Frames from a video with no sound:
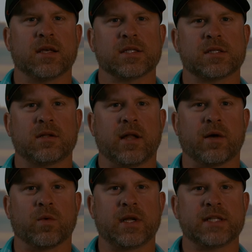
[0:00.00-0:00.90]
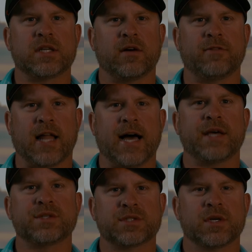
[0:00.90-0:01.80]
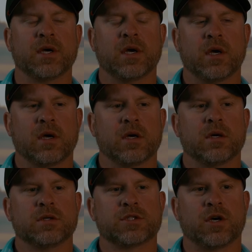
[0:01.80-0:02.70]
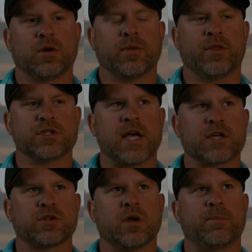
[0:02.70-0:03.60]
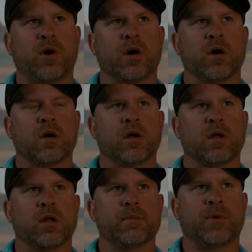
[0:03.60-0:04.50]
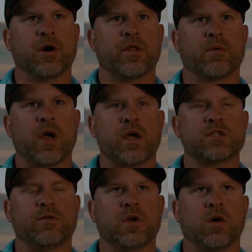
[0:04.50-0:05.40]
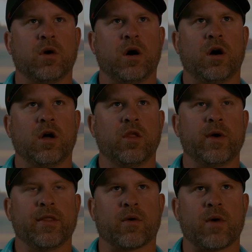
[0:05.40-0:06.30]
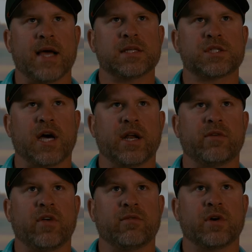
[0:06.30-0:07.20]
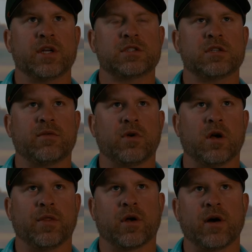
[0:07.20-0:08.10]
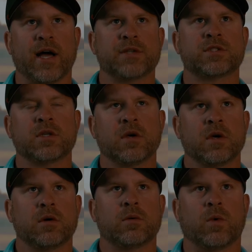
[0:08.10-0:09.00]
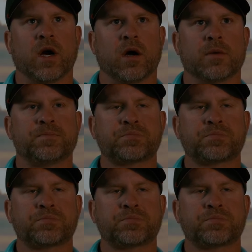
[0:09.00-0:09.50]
is like really tough lies. So there's actually a part of the range if you go all the way on the right side of Inverness, if you're on the grass, where